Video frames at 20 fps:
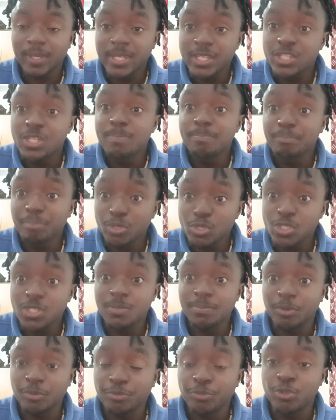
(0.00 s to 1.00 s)
It's
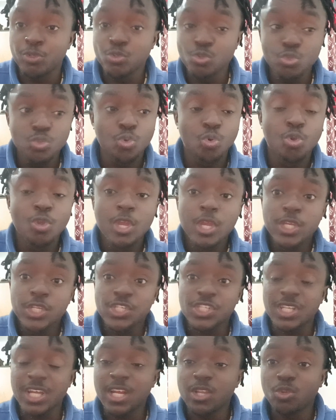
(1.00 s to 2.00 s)
impossible for you to
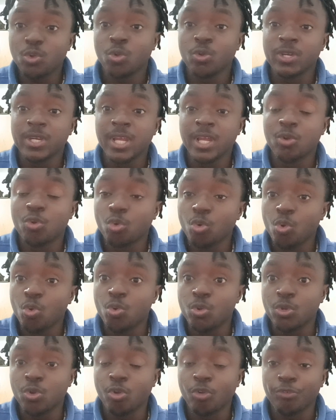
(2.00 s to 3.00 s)
stand on the
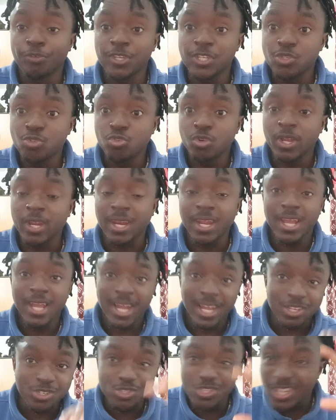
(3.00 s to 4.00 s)
road of a train
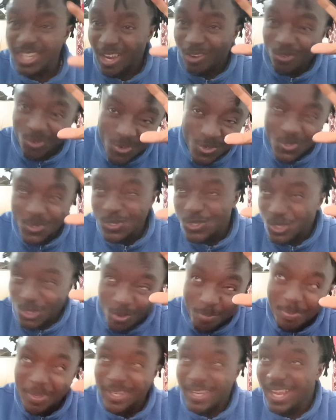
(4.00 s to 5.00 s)
and you said, I want to
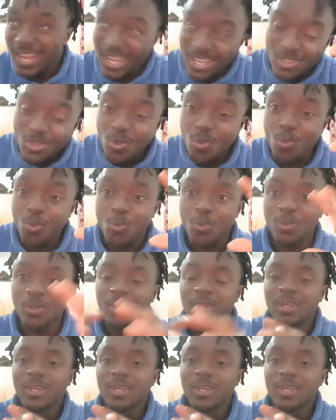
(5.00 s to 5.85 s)
stop it. No.